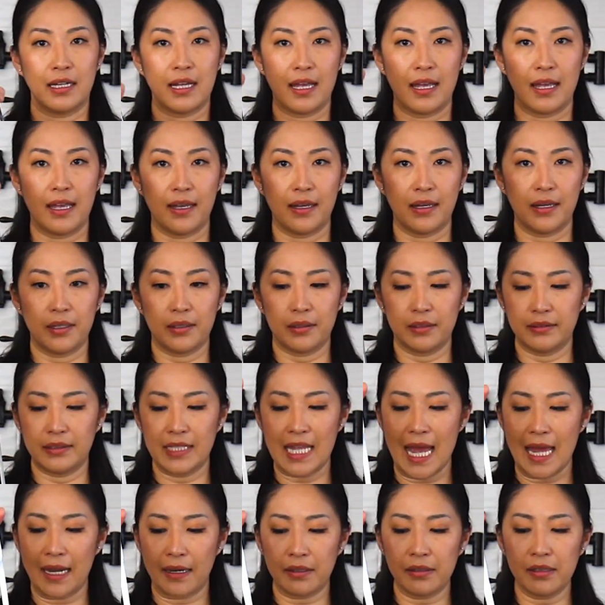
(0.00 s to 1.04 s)
a
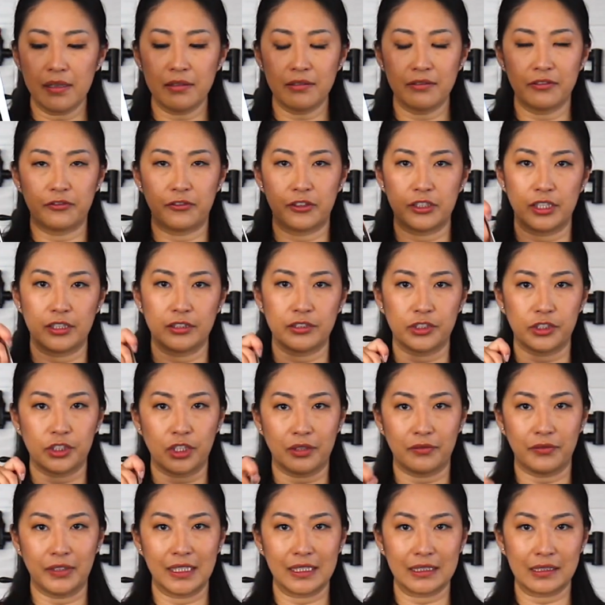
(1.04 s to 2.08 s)
ladle for
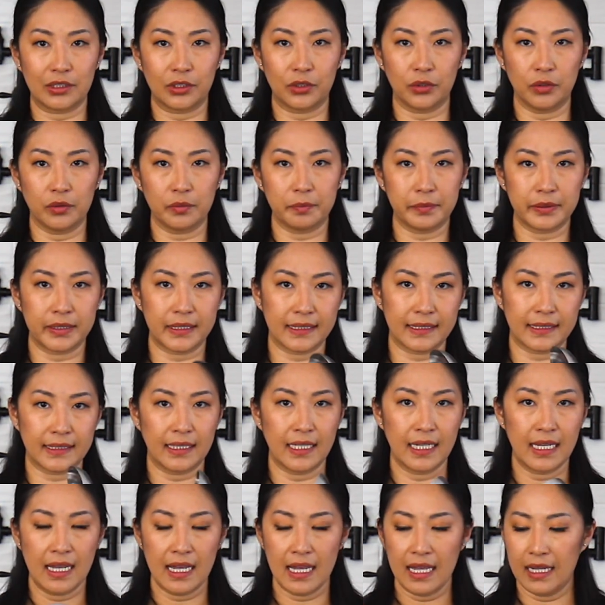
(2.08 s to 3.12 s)
serving soups
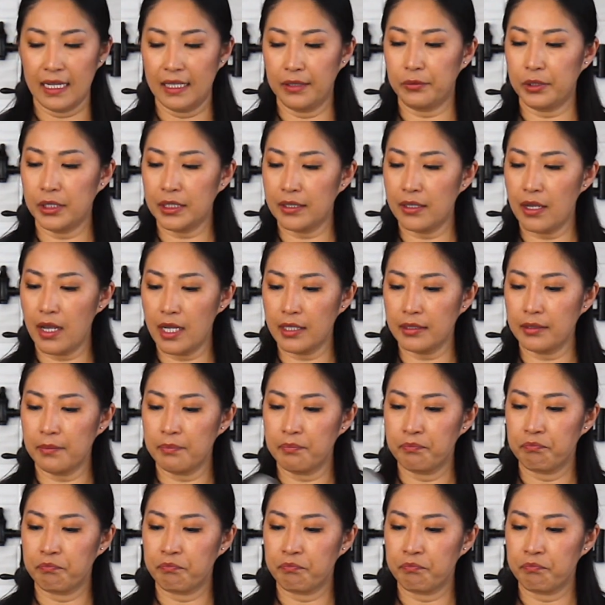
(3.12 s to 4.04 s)
and whatnot.